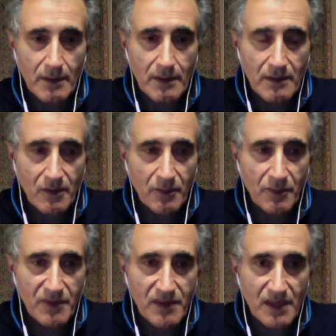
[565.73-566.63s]
So
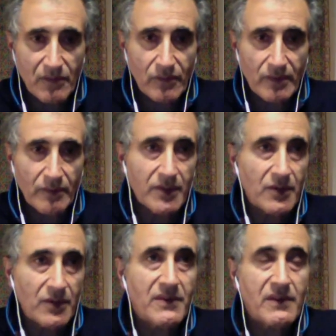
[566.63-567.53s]
when you
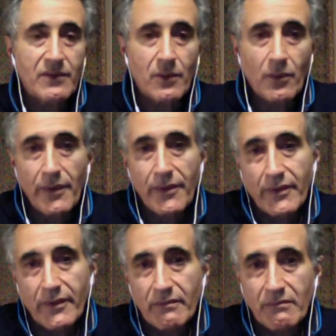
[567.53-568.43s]
perceive the
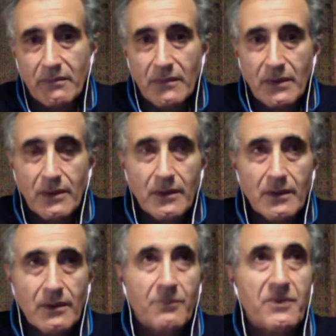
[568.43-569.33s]
weather,
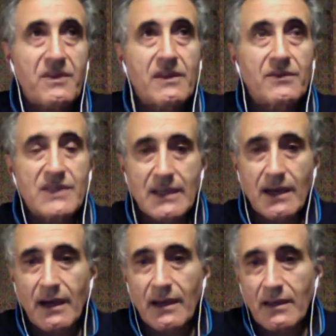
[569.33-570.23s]
you perceive the
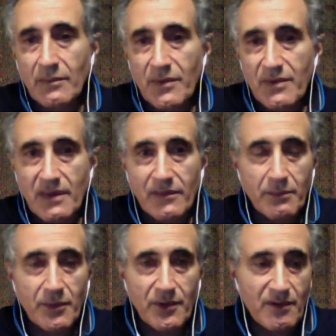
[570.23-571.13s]
sky, you perceive the
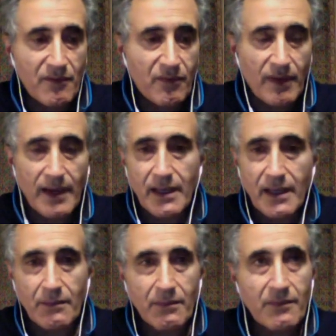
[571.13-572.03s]
birds
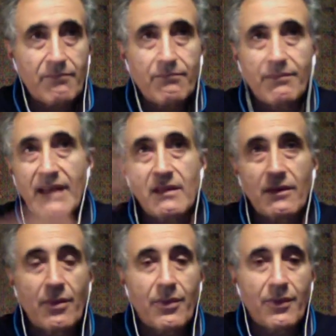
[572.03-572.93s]
flying,
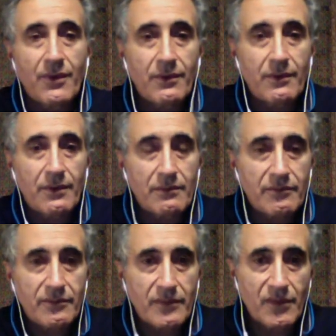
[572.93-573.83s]
passing through,
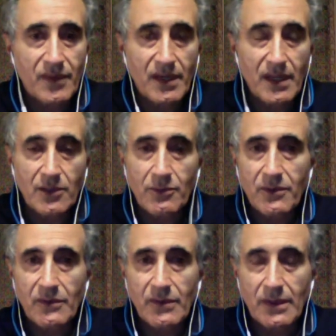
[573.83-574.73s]
feeding at the
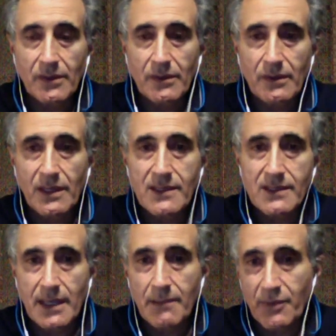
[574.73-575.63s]
bird feeder.
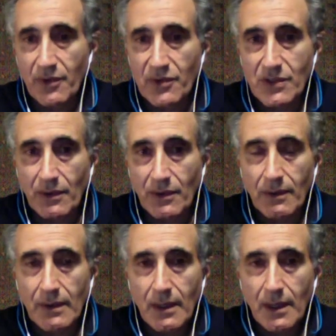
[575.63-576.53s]
It's impersonal.
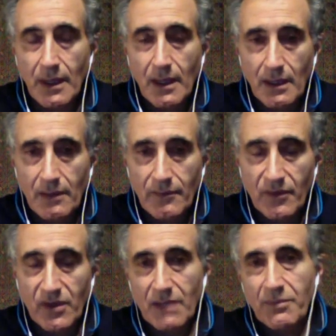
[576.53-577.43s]
If
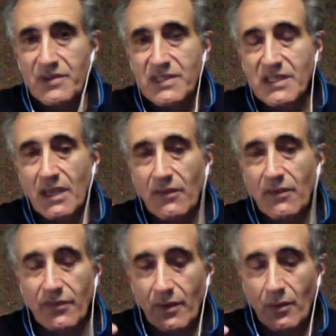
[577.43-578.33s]
you can perceive
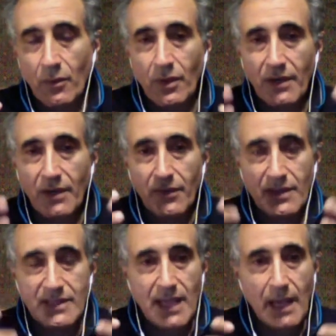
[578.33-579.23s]
whatever
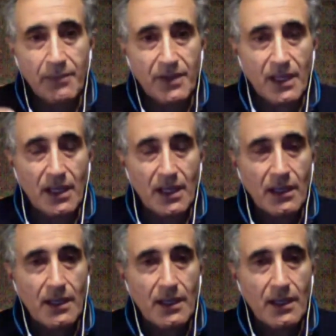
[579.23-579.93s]
is happening